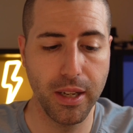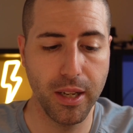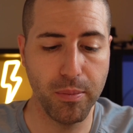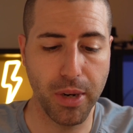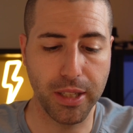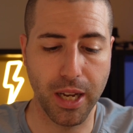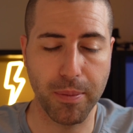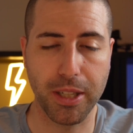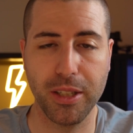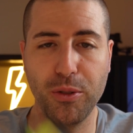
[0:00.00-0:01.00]
But I'm
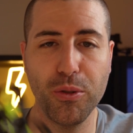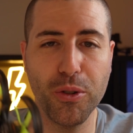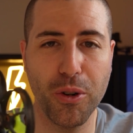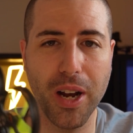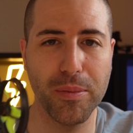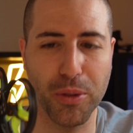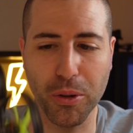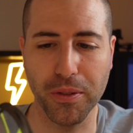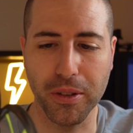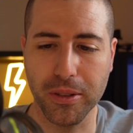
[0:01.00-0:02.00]
actually 2 grams over,